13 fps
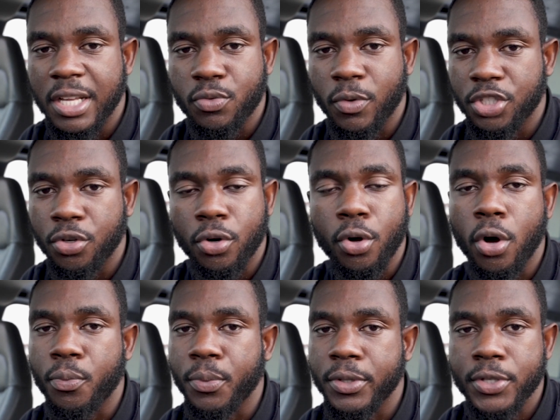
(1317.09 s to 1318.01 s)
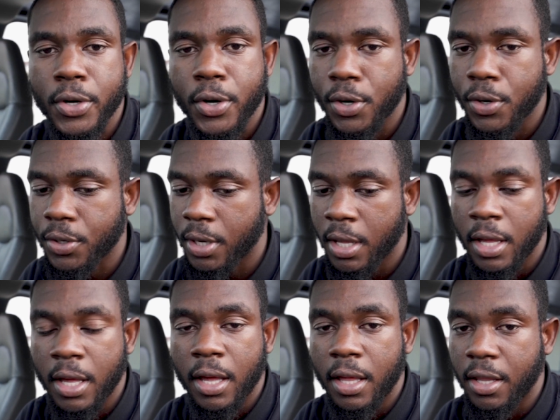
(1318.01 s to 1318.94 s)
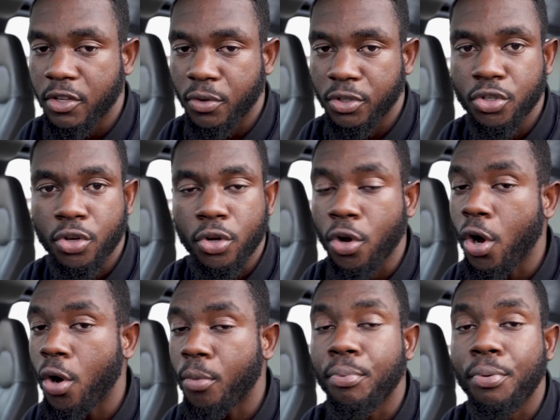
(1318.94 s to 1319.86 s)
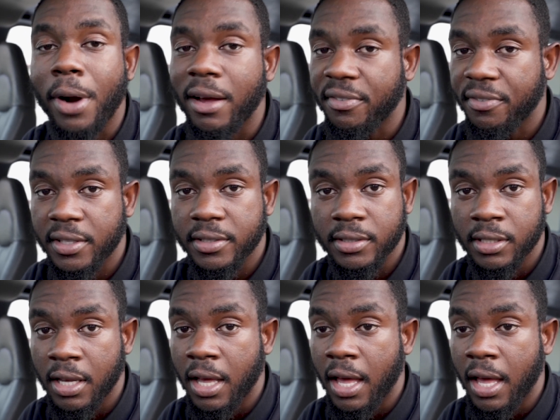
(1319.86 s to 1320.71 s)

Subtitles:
what you're gonna call return, there's what you're gonna call profit.